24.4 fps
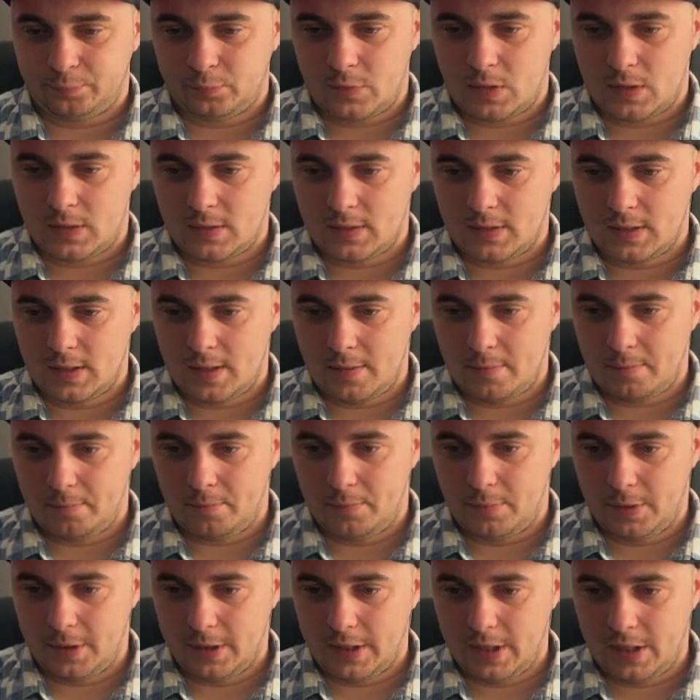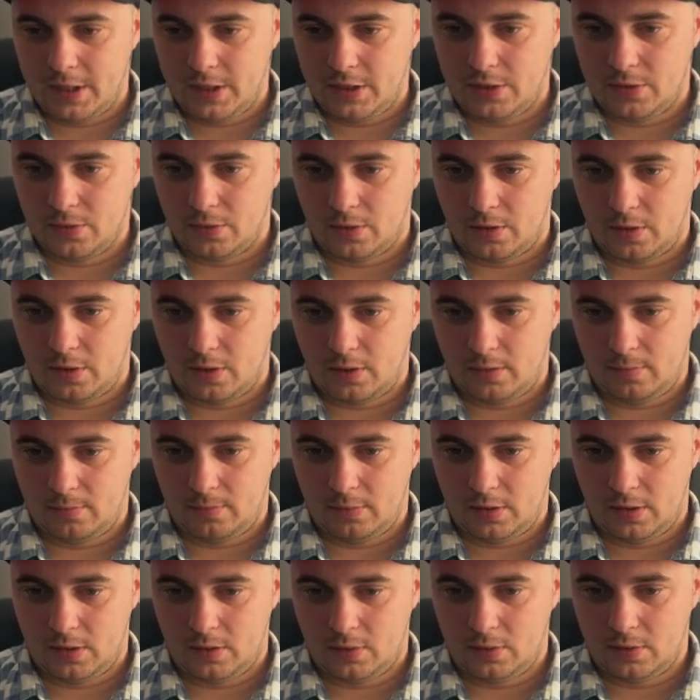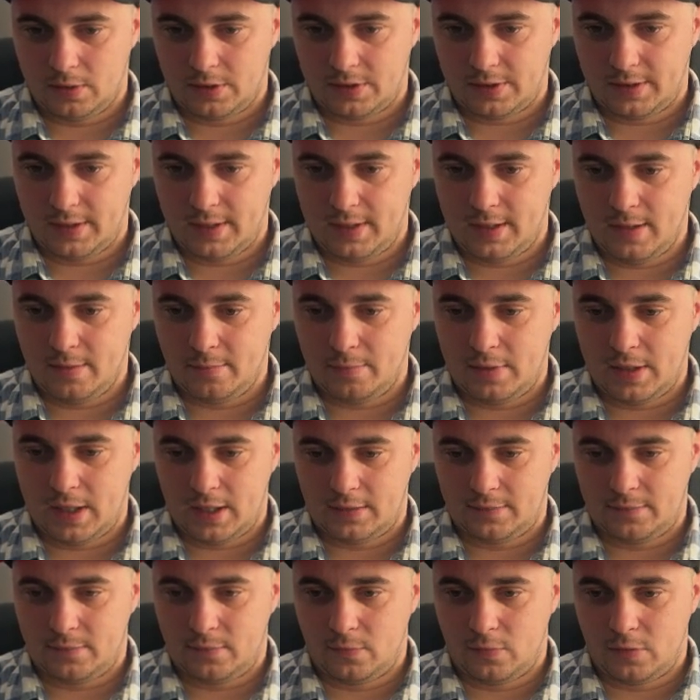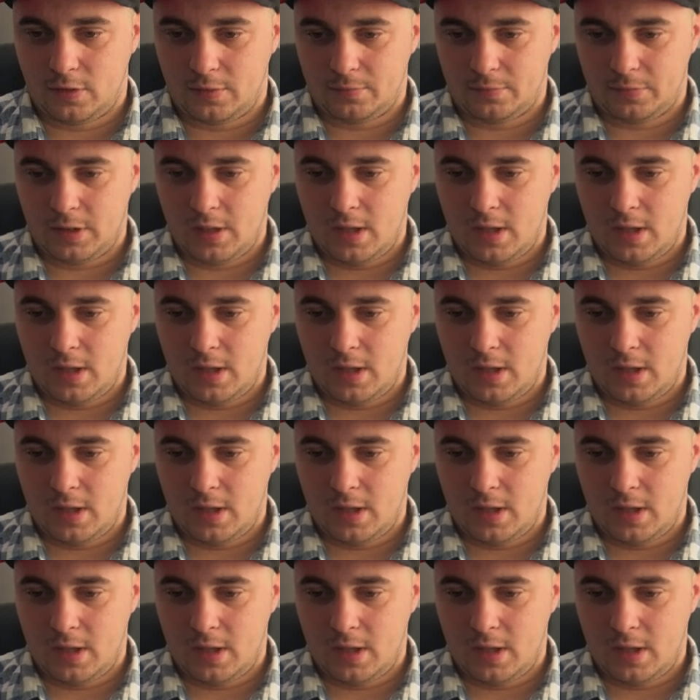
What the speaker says: some bridge or, you know, trading platform.